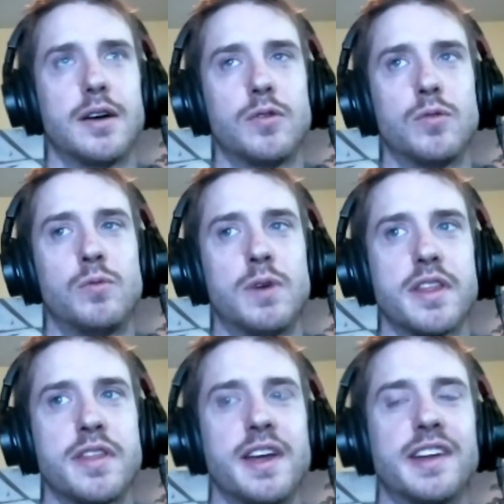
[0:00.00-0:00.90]
one of the
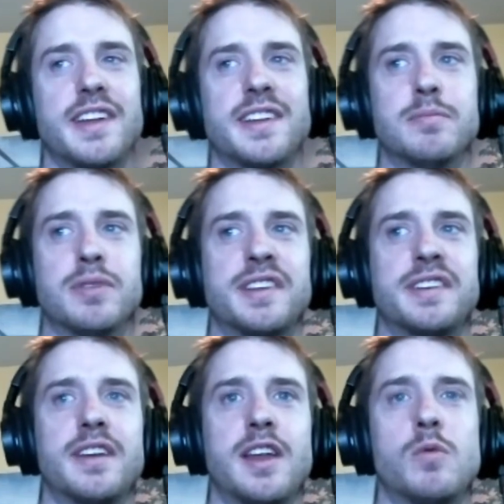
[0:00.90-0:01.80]
things that's
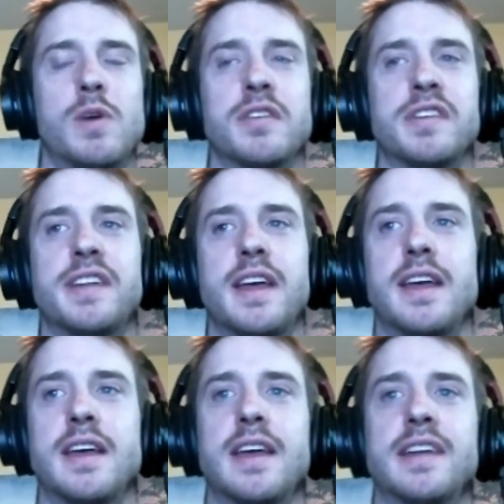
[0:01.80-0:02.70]
implicit in what you're
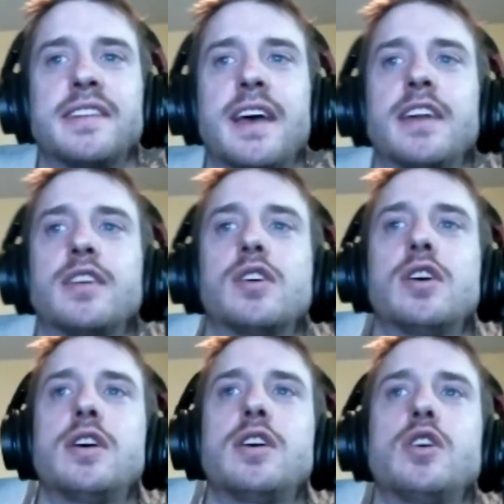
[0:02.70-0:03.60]
saying is that
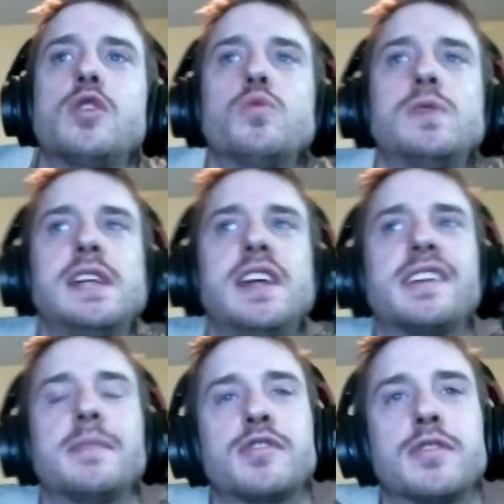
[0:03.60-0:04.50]
we need
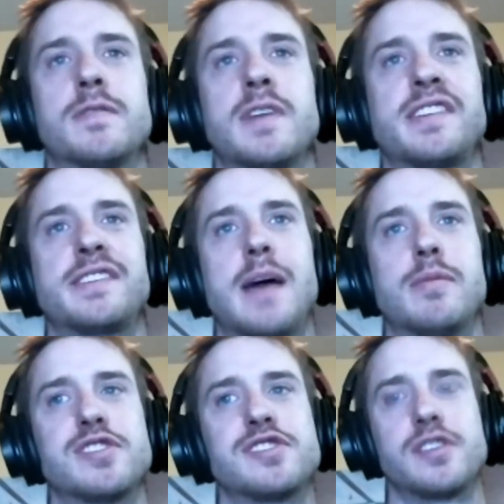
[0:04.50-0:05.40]
some sort of
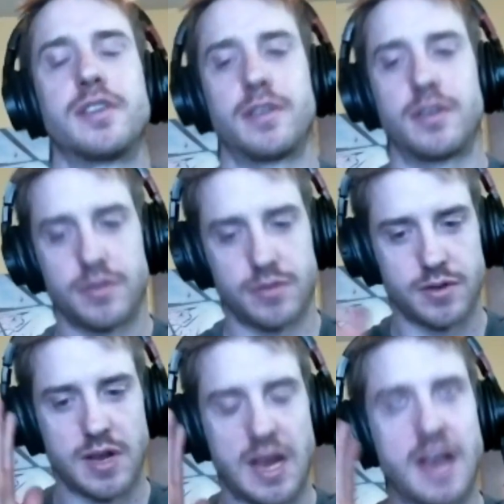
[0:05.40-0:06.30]
established
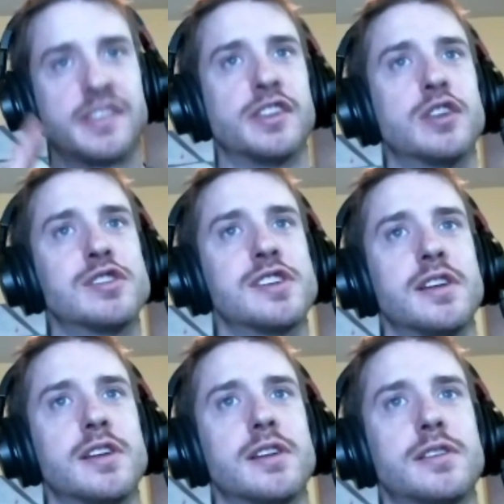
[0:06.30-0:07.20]

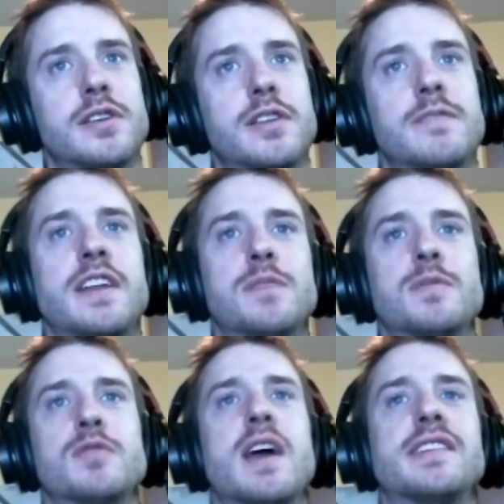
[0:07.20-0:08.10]
institution to defend human
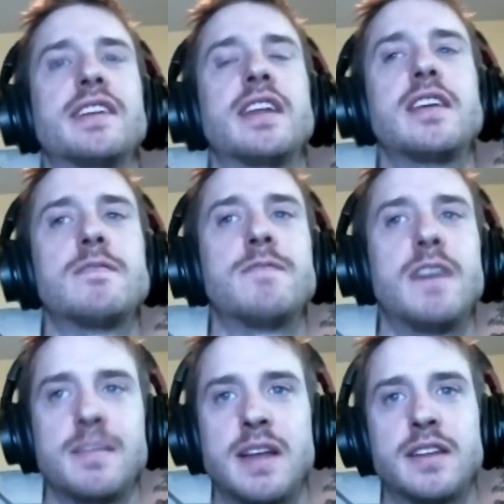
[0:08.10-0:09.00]
rights. And I think
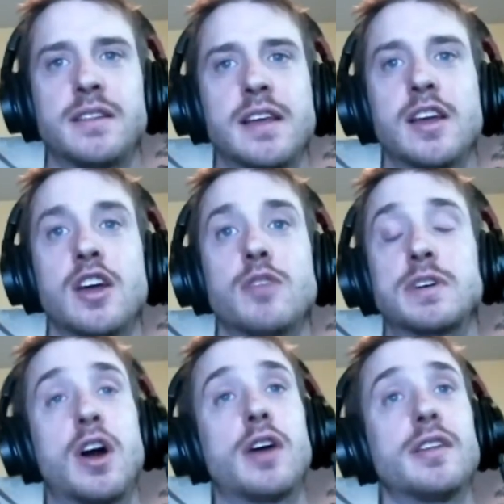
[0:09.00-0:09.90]
fundamentally,
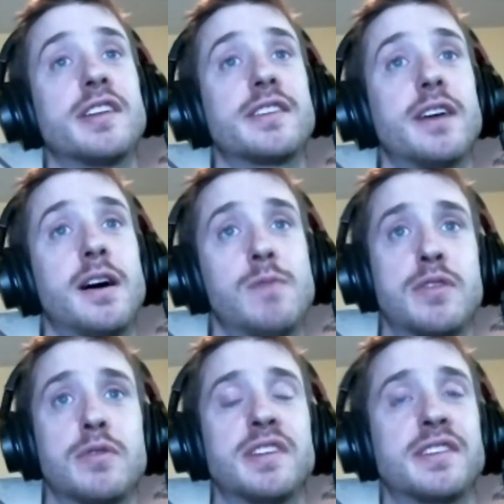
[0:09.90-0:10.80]
regardless of
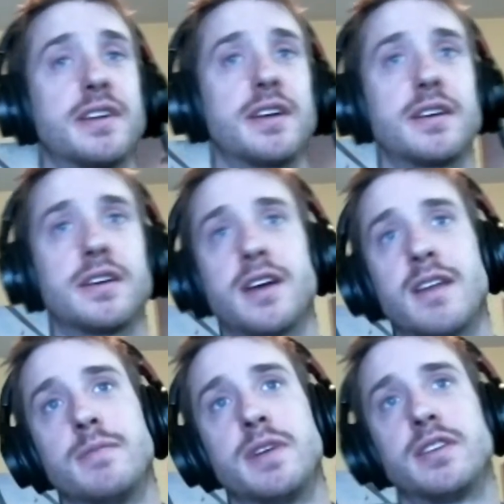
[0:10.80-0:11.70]
whether it's
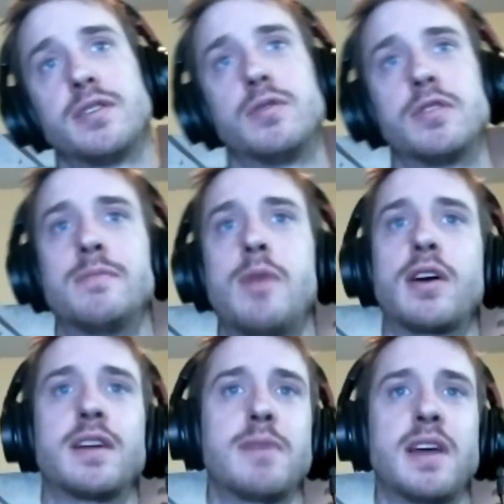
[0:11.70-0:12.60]
government or a
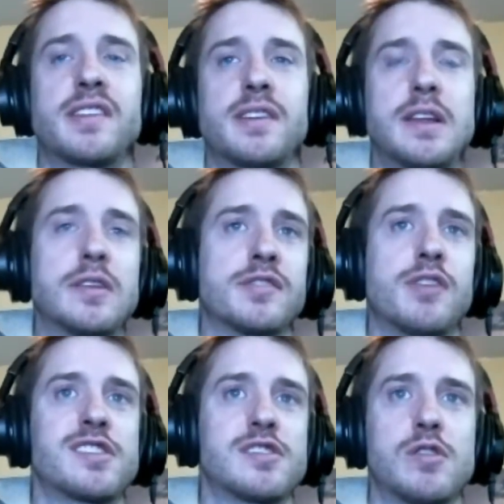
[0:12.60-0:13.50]
market-based legal
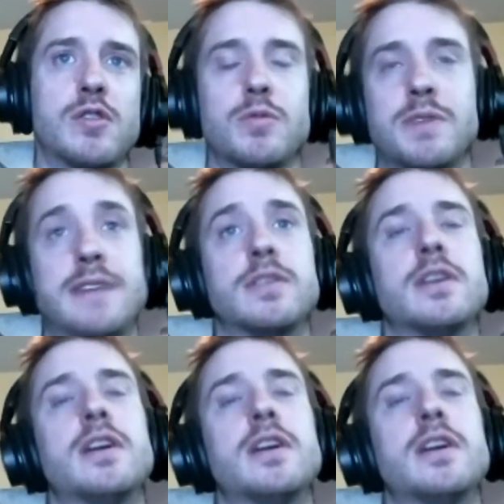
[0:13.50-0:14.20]
structure or whatever,